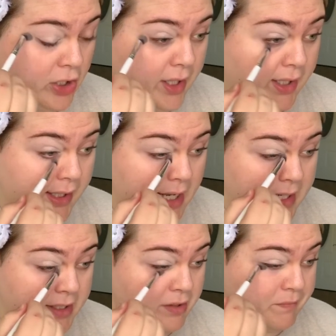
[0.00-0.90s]
just got
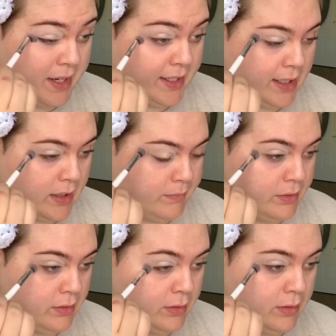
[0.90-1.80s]
into makeup
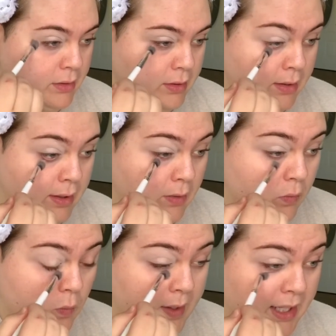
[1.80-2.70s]

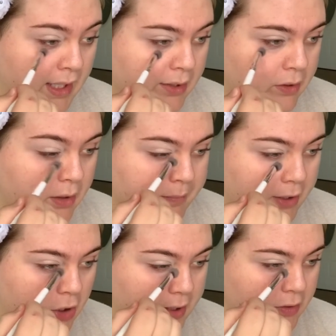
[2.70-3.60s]
when I started my
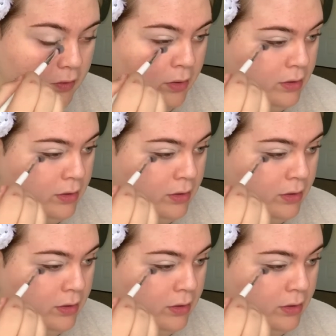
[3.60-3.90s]
channel